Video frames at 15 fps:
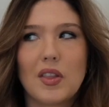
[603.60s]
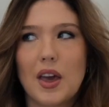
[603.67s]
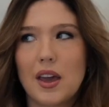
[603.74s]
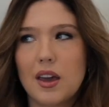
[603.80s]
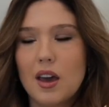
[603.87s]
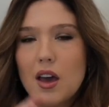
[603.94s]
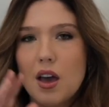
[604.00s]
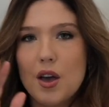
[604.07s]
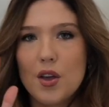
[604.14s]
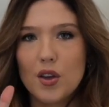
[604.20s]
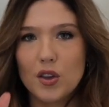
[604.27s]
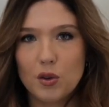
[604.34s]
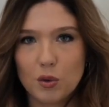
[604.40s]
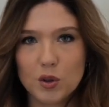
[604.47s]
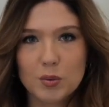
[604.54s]
like,
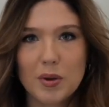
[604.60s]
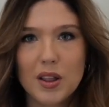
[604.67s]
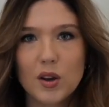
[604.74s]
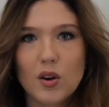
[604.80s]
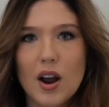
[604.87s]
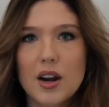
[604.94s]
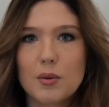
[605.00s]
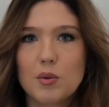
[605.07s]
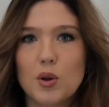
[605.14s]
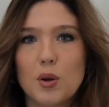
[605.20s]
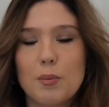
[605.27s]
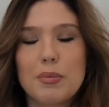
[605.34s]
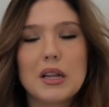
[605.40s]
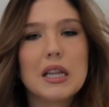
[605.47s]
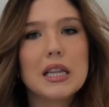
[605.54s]
you smell
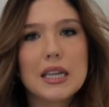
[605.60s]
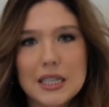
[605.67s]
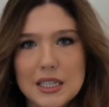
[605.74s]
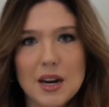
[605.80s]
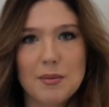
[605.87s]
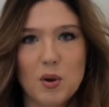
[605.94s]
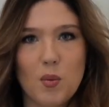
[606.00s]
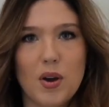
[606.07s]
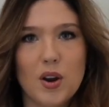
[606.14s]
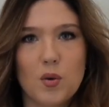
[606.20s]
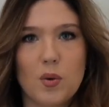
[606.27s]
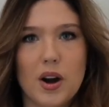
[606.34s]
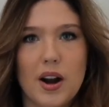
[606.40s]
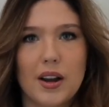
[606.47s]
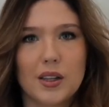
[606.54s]
incredible, please tell me what you're
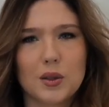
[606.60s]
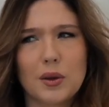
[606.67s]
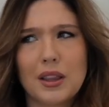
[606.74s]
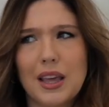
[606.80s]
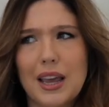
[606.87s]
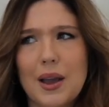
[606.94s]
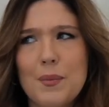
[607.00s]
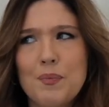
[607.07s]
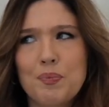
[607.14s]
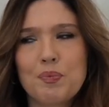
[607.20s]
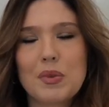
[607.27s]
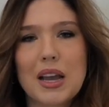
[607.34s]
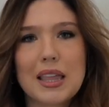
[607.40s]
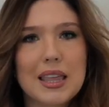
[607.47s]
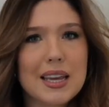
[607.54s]
wearing. So I
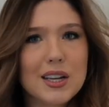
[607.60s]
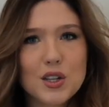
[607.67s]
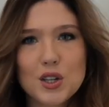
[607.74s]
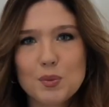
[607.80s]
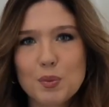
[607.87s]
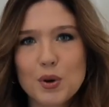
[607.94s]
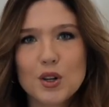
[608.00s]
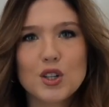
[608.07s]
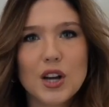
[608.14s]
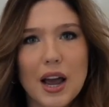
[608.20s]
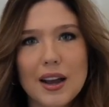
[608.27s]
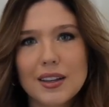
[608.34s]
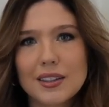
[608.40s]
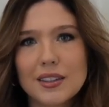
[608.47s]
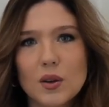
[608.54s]
think it just
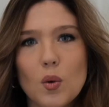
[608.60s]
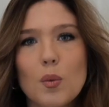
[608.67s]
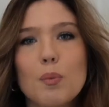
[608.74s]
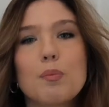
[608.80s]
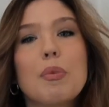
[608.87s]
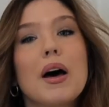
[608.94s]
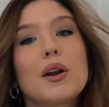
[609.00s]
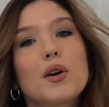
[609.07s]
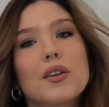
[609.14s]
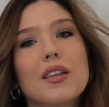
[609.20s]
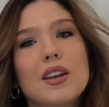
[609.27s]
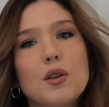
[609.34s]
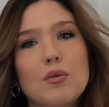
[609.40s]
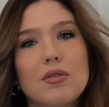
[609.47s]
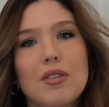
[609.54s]
projects better
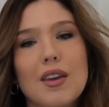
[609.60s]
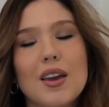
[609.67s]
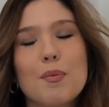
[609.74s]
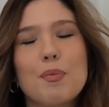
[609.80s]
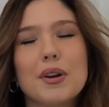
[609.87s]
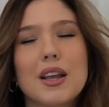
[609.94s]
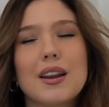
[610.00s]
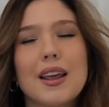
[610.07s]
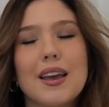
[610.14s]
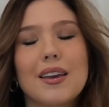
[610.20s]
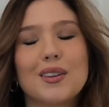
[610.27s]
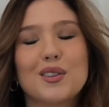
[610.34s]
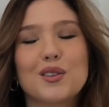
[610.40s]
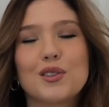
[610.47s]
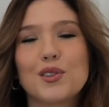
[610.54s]
than you'd think, but in
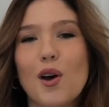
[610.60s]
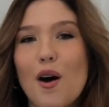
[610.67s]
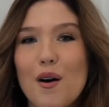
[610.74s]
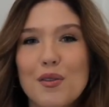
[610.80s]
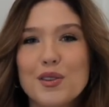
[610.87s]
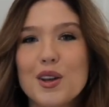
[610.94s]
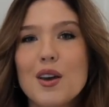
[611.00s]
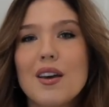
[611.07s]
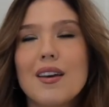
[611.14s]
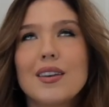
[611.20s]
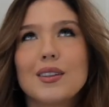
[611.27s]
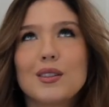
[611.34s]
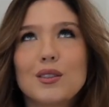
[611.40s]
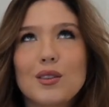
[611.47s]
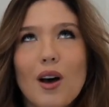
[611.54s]
a soft
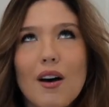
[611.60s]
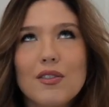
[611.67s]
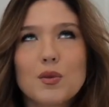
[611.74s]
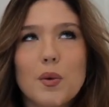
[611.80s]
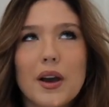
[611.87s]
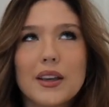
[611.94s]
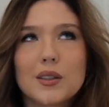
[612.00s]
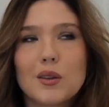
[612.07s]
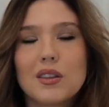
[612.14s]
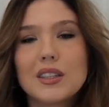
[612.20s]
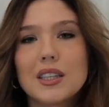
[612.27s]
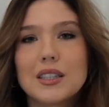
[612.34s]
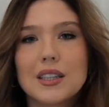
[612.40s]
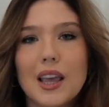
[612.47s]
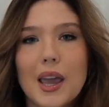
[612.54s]
way. So
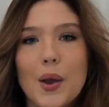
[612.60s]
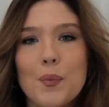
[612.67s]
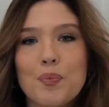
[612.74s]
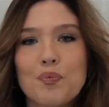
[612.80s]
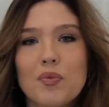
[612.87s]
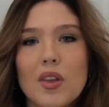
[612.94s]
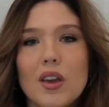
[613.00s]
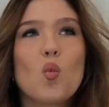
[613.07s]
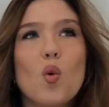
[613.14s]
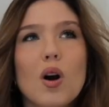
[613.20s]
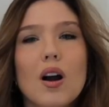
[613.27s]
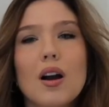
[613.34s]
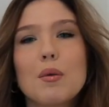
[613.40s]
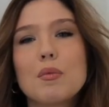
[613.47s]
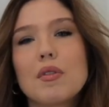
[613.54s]
this is like
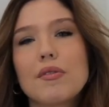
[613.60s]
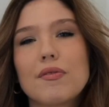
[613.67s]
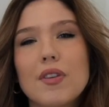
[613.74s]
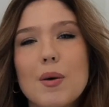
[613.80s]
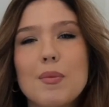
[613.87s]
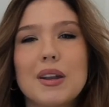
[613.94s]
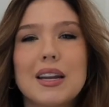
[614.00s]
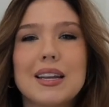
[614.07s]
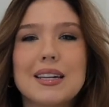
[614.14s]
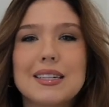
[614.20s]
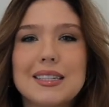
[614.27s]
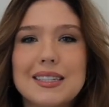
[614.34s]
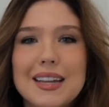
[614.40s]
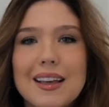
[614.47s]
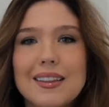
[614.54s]
warm, feminine,
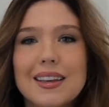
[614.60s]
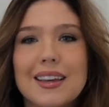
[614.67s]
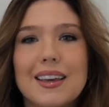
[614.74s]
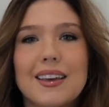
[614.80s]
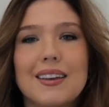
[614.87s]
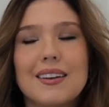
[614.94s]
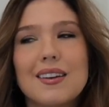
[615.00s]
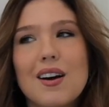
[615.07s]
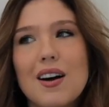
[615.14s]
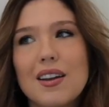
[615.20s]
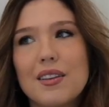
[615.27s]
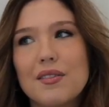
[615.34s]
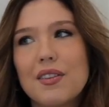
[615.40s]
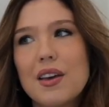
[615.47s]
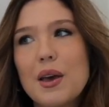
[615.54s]
delicate,
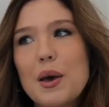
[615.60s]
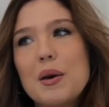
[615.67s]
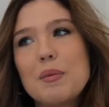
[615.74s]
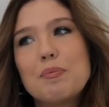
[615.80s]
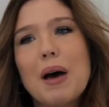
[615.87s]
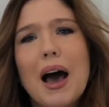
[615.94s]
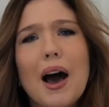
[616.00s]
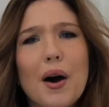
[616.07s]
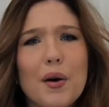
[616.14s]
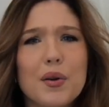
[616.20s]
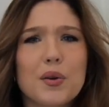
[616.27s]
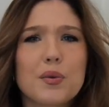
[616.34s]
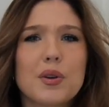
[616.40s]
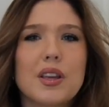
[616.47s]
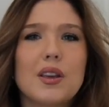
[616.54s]
kind of
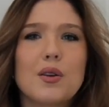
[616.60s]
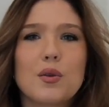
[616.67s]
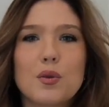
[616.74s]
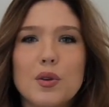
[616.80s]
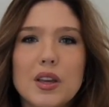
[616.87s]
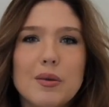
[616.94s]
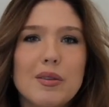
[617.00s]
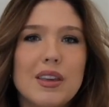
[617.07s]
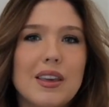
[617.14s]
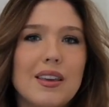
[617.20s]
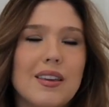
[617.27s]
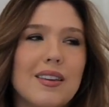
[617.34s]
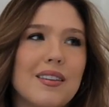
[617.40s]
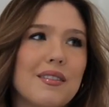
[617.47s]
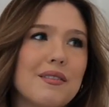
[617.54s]
powdery,
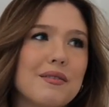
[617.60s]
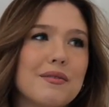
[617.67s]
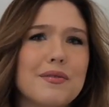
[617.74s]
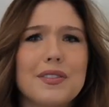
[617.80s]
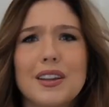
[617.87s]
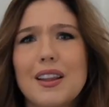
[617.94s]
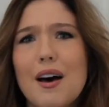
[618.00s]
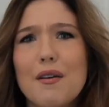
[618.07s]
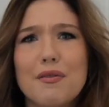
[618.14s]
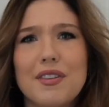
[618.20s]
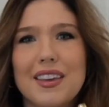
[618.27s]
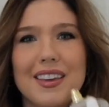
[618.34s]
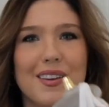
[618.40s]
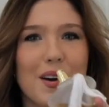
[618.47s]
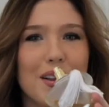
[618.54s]
creamy,
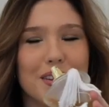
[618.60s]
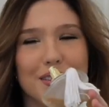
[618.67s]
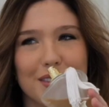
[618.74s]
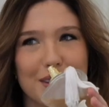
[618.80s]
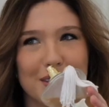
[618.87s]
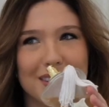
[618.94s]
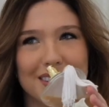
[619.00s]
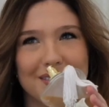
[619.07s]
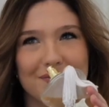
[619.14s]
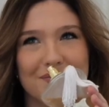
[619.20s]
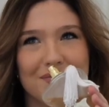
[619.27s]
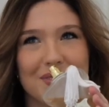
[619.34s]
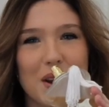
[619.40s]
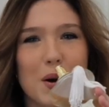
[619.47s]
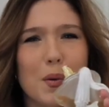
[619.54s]
fluffy. All of those
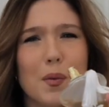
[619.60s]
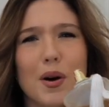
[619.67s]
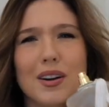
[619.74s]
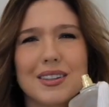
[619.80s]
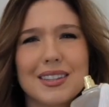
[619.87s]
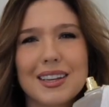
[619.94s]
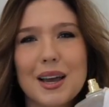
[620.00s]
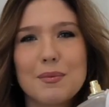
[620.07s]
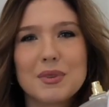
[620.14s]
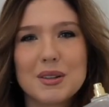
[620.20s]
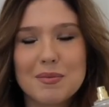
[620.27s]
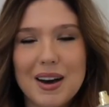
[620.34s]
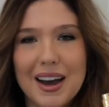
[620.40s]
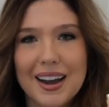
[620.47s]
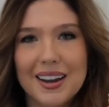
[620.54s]
are words that come to
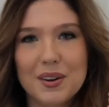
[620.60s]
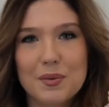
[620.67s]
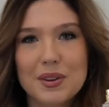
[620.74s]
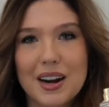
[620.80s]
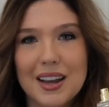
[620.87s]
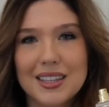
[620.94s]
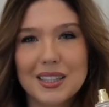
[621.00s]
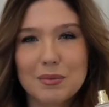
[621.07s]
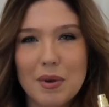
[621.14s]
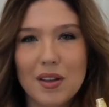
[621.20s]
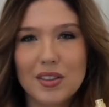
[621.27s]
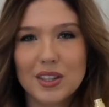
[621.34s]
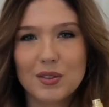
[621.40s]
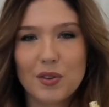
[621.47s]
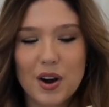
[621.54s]
mind when I
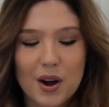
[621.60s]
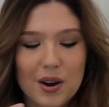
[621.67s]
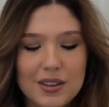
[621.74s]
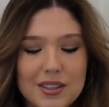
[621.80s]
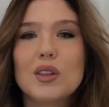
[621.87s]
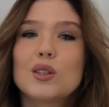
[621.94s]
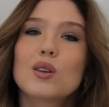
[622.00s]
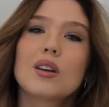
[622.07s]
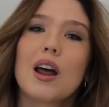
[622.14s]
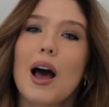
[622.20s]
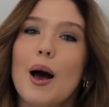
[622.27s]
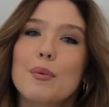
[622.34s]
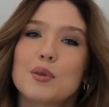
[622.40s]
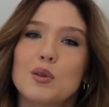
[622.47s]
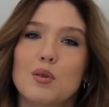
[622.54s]
smell this fragrance. This could
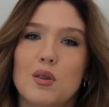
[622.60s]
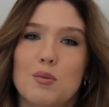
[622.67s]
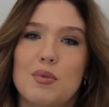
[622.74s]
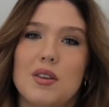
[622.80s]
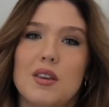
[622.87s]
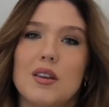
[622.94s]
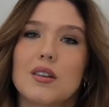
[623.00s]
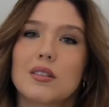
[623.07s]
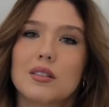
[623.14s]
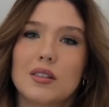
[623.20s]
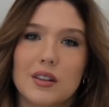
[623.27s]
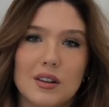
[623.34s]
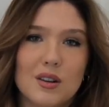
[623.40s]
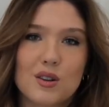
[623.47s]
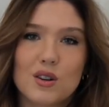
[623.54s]
absolutely be a
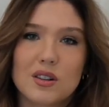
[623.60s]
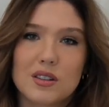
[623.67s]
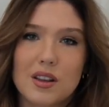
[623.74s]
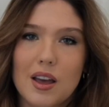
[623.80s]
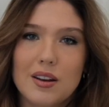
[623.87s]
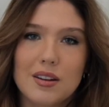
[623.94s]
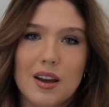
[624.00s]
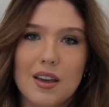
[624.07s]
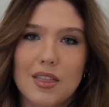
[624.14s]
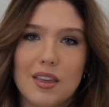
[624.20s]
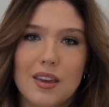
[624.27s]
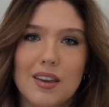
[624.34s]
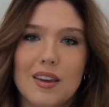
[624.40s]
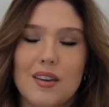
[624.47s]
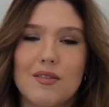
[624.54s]
signature scent, I
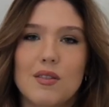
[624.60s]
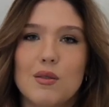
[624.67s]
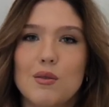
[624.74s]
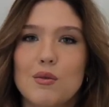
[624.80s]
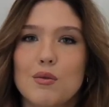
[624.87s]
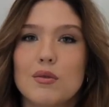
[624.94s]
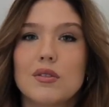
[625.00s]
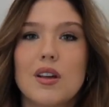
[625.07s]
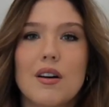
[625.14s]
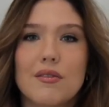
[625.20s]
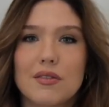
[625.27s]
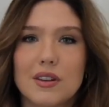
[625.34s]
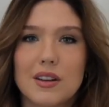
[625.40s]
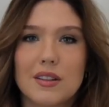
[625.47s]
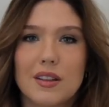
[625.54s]
think, if you
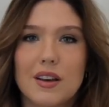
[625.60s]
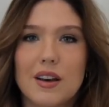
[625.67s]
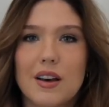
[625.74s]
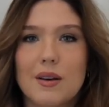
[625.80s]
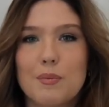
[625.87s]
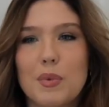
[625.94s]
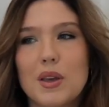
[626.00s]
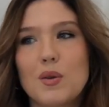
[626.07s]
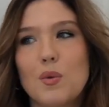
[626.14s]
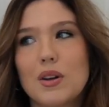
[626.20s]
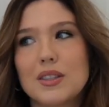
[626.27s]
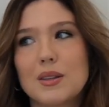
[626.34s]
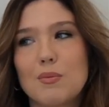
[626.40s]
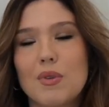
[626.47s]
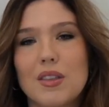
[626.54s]
love vanilla, but you
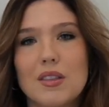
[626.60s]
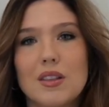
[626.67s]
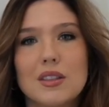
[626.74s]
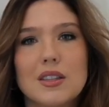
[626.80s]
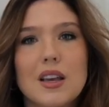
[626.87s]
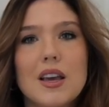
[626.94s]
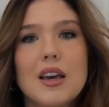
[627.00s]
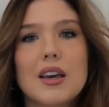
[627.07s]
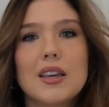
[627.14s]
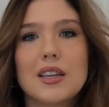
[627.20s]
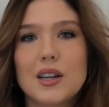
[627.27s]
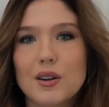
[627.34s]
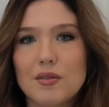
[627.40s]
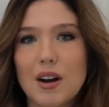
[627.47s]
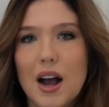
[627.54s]
want something that's
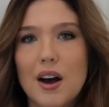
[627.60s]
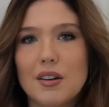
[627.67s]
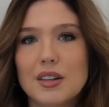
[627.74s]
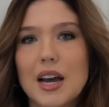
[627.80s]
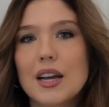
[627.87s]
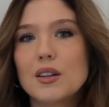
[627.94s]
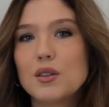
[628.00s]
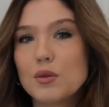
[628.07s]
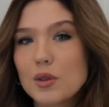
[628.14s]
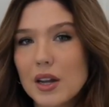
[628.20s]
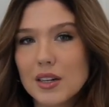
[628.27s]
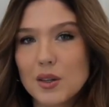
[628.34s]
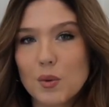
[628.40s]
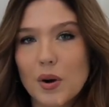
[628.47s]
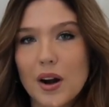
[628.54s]
year-round. I do
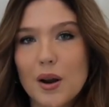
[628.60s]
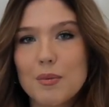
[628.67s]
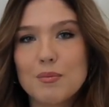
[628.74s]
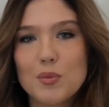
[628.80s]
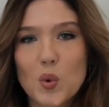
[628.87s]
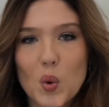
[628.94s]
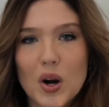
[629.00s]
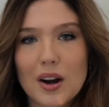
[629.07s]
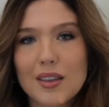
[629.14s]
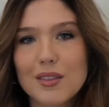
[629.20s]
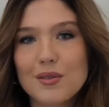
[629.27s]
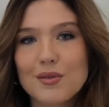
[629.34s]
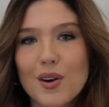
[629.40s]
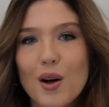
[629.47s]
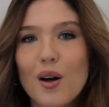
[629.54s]
tend to wear it more in the
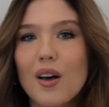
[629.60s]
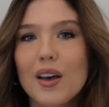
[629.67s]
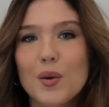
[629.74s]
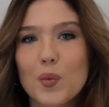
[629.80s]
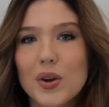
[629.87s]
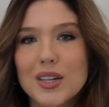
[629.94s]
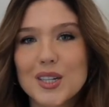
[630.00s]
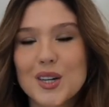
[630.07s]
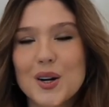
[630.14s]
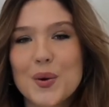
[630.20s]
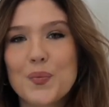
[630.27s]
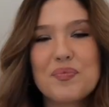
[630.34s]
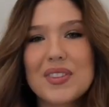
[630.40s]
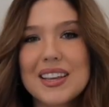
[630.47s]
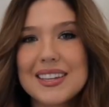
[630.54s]
fall and
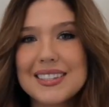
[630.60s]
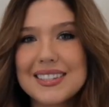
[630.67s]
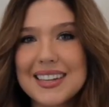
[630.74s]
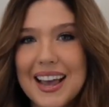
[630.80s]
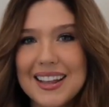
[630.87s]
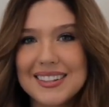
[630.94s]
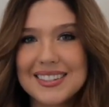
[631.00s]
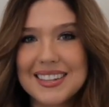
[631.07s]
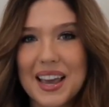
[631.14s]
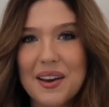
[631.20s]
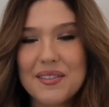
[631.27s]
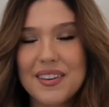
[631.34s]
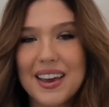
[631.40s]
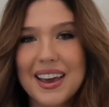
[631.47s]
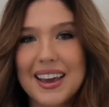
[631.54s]
winter. Intense
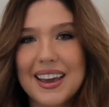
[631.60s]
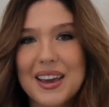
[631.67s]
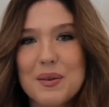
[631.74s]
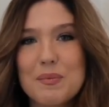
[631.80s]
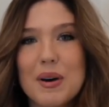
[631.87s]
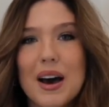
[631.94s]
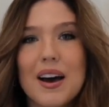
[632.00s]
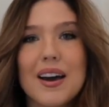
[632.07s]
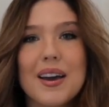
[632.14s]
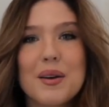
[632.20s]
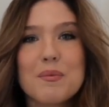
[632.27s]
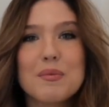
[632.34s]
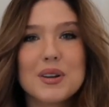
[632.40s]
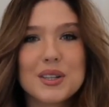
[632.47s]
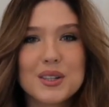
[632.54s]
Cafe by
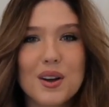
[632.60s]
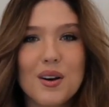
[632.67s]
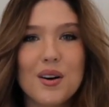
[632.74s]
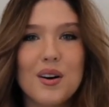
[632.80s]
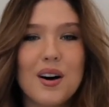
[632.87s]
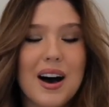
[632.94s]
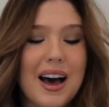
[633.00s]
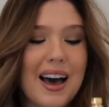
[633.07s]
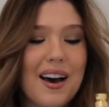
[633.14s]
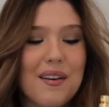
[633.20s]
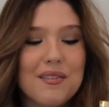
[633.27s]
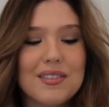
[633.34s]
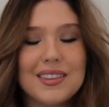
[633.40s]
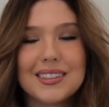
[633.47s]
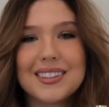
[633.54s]
Menthol, I
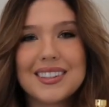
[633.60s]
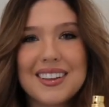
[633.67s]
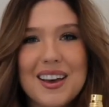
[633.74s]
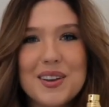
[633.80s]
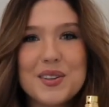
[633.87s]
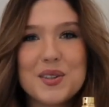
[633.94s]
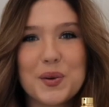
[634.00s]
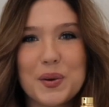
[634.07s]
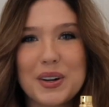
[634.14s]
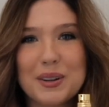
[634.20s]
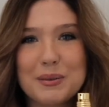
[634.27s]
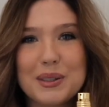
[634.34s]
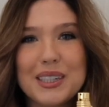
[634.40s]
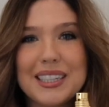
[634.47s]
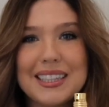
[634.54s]
have this
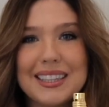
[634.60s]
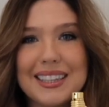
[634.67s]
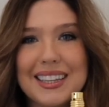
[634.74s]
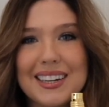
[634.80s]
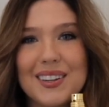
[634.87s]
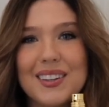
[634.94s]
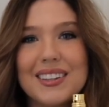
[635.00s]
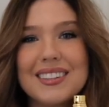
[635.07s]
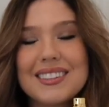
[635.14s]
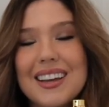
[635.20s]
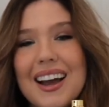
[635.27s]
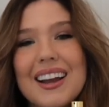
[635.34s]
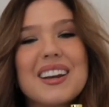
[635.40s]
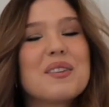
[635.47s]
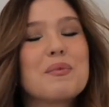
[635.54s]
adorable little
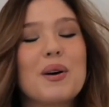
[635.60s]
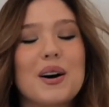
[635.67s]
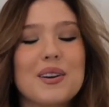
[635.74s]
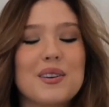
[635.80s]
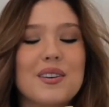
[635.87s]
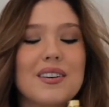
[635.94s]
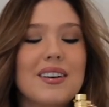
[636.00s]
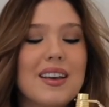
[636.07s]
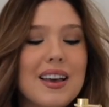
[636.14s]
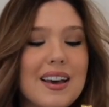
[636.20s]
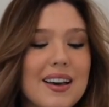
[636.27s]
tiny bottle.